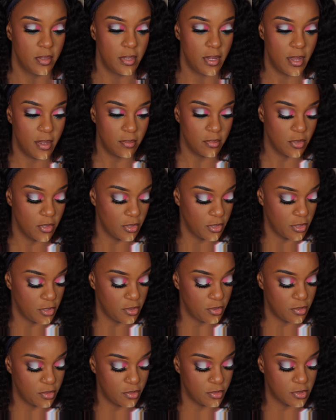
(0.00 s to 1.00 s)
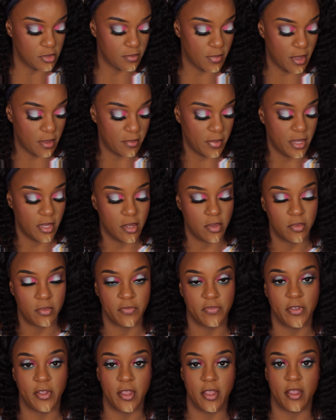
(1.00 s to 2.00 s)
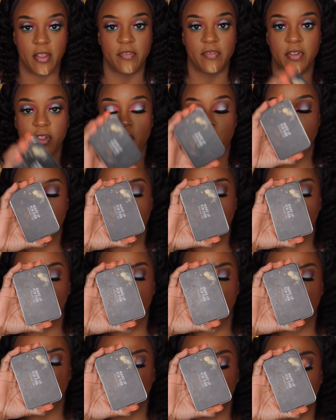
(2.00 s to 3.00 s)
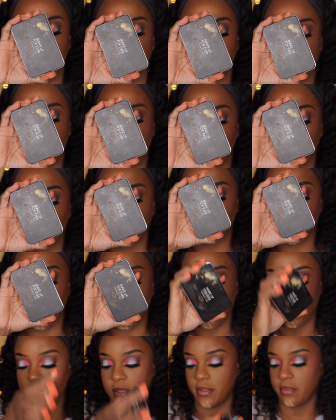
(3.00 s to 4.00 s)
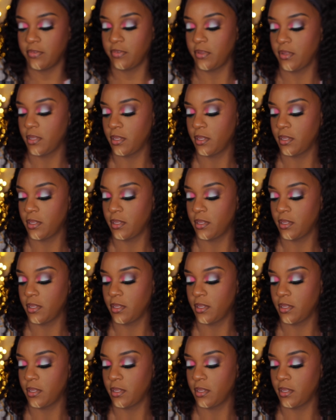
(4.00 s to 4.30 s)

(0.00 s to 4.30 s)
Now I'm going to use my Makeup Forever ny 505